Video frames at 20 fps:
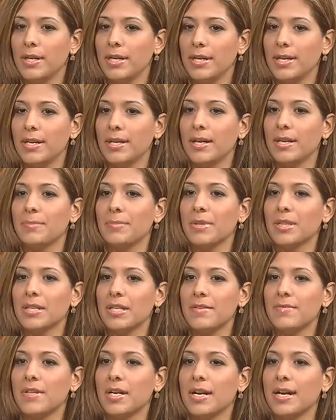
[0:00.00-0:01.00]
and I
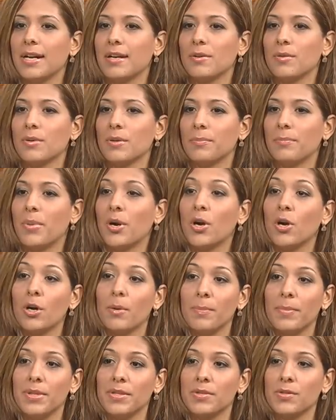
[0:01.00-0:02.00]
believe that I had a
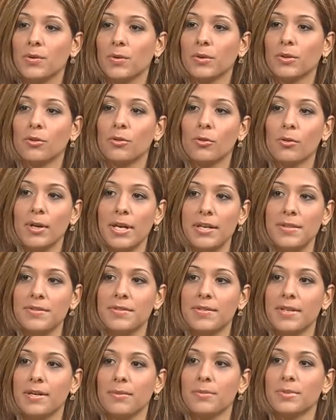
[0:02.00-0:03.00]
purpose or grace
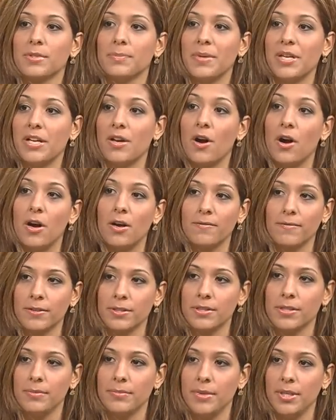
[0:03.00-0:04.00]
that was being offered
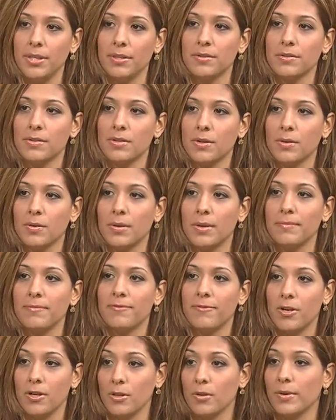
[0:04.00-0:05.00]
to me, and so I'm
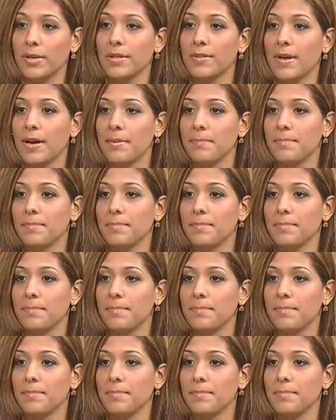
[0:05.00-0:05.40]
following that.